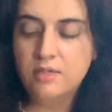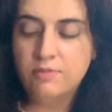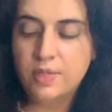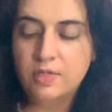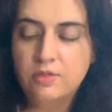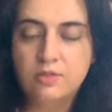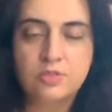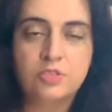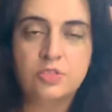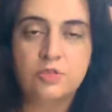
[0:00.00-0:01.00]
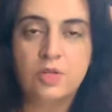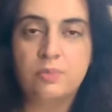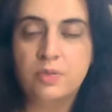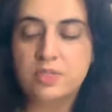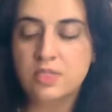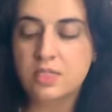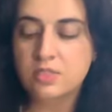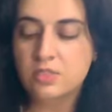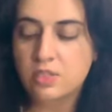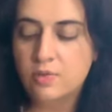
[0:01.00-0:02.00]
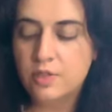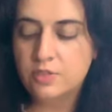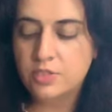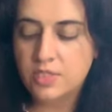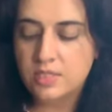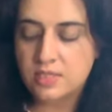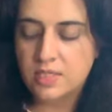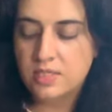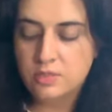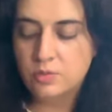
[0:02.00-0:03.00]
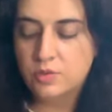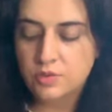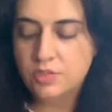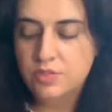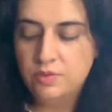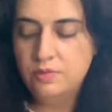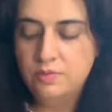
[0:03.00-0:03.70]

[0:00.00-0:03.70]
of Pentacles showed up. It's like a slow energy that's heading towards you.